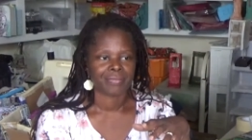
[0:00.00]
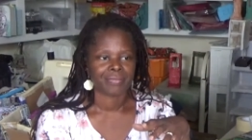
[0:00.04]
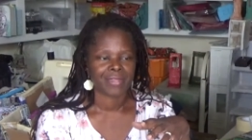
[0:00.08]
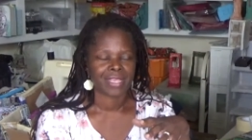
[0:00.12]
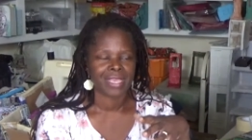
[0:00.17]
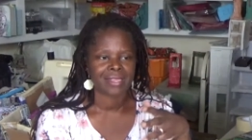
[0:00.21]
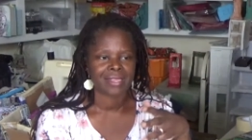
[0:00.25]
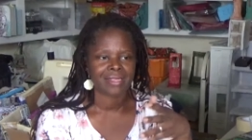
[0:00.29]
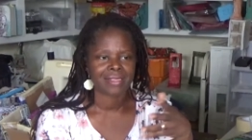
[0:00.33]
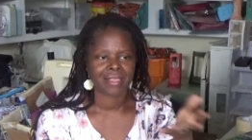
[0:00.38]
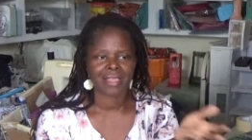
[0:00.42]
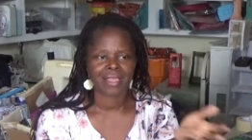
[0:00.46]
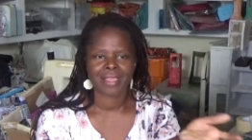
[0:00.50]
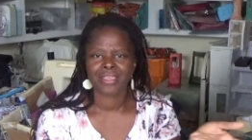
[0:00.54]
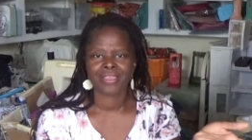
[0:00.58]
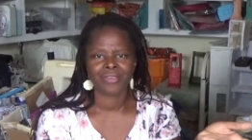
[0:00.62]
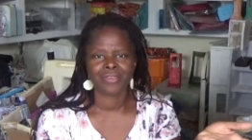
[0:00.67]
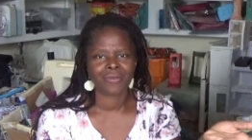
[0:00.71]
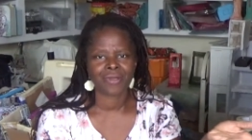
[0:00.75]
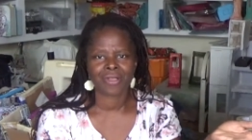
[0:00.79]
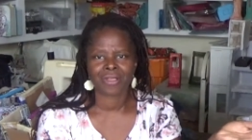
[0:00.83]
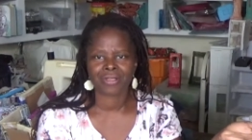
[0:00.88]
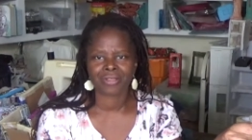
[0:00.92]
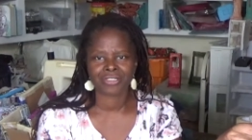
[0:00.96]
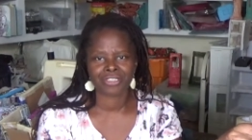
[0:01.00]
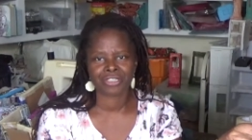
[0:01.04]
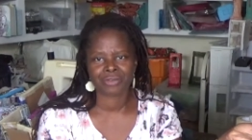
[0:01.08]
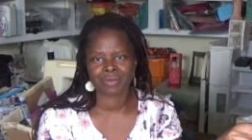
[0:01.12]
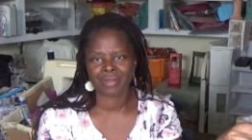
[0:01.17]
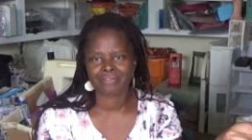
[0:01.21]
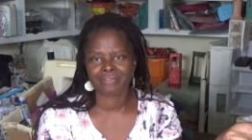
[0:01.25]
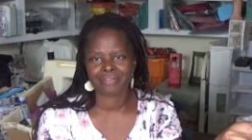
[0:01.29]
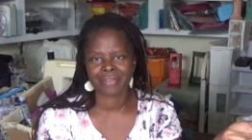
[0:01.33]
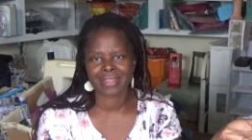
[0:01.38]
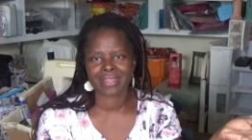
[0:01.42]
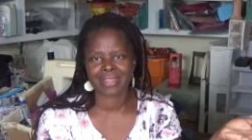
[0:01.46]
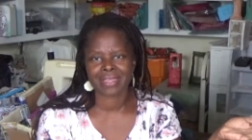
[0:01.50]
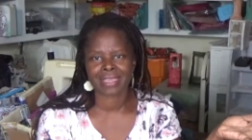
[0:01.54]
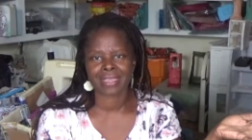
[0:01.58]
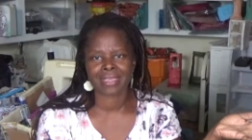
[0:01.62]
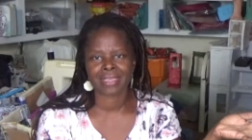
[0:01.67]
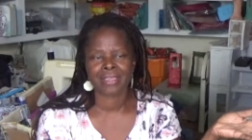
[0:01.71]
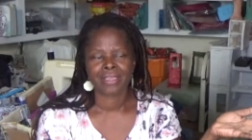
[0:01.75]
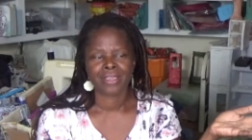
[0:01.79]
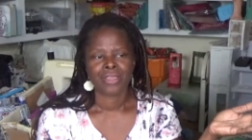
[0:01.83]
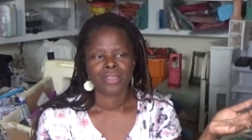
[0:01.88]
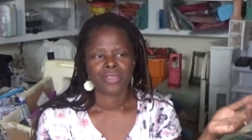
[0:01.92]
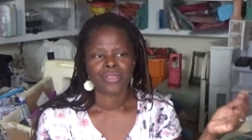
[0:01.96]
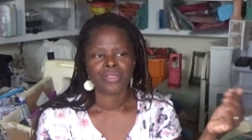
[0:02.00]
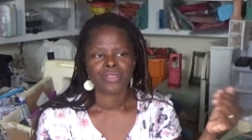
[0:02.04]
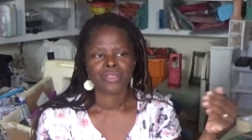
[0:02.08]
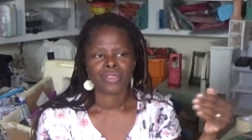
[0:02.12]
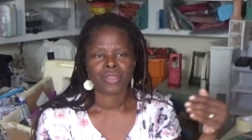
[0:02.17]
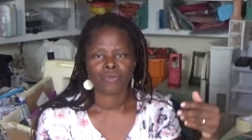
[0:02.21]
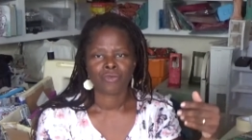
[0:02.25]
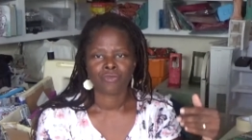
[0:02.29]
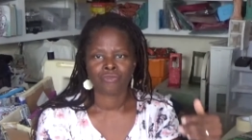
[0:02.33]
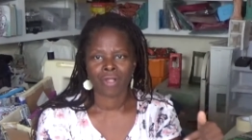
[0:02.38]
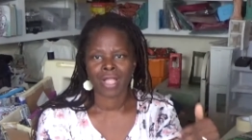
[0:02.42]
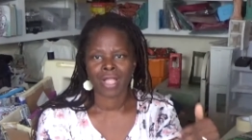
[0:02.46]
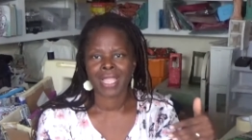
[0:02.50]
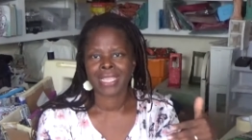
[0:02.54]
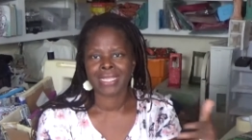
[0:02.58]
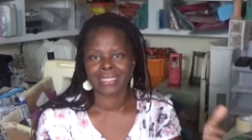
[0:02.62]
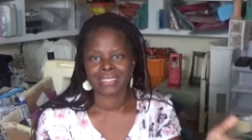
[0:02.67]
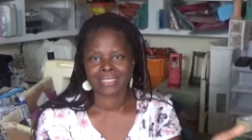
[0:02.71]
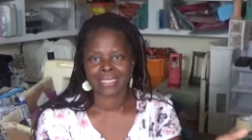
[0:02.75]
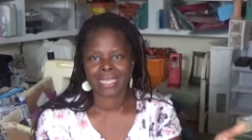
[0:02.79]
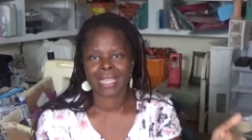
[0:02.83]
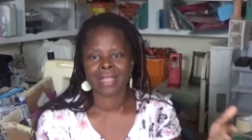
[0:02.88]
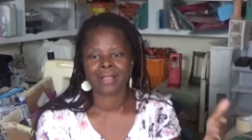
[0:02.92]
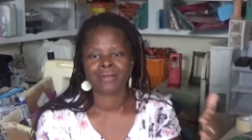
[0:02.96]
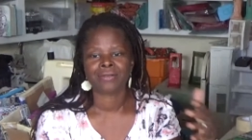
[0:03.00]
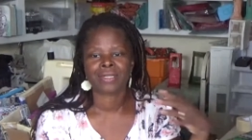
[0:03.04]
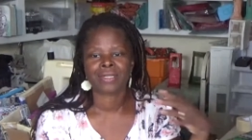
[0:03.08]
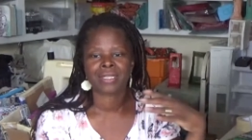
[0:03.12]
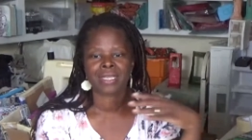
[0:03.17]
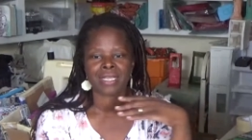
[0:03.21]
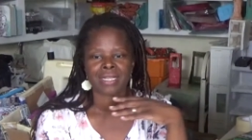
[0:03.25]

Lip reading: it's like, you can't do everything, so write it down.